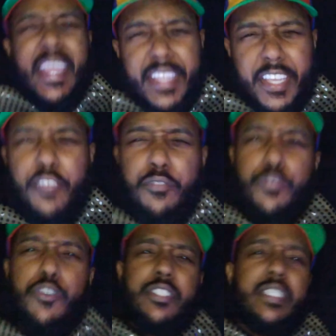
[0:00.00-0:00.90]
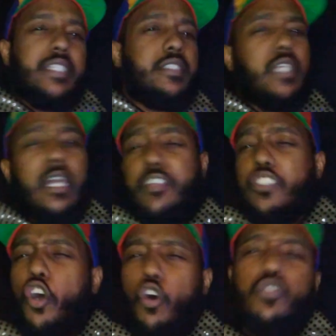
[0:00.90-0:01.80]
An inverse ETF
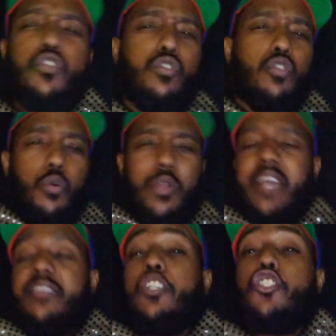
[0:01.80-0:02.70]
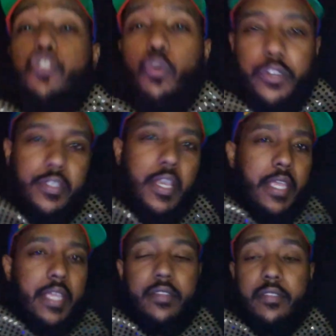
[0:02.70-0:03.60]
is also known as a short
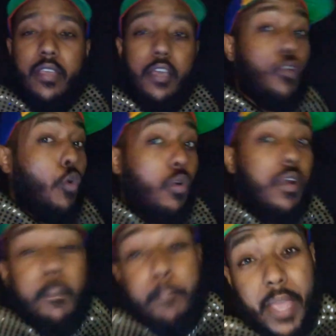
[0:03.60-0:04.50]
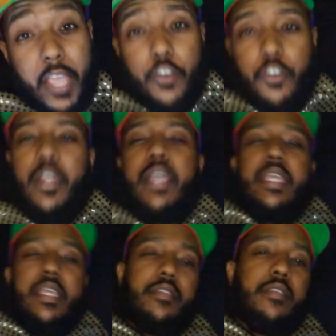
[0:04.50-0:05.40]
ETF or a bear
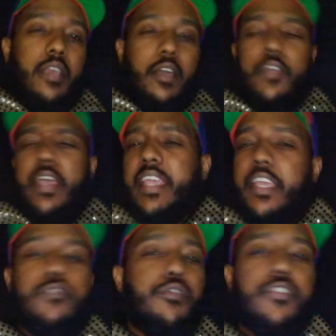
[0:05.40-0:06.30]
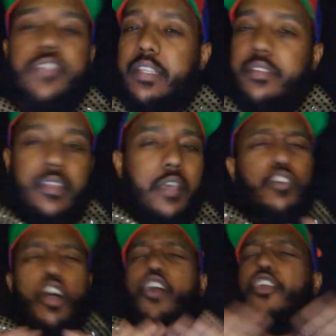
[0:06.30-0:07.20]
ETF. Inverse
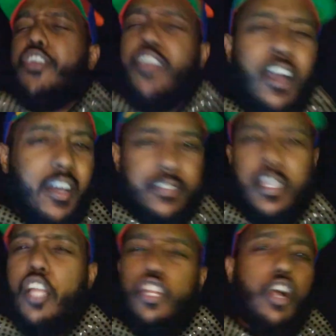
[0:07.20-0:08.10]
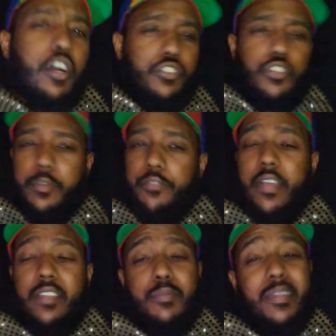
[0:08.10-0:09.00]
ETFs are not long-term
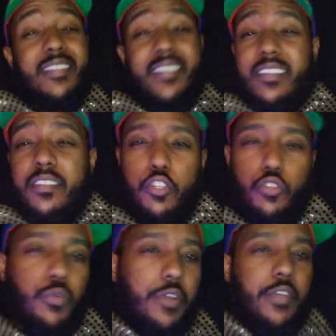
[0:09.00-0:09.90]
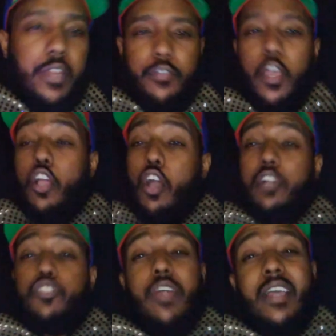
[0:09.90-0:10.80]
investments since the derivative
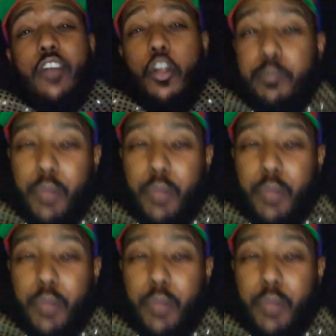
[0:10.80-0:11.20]
contracts are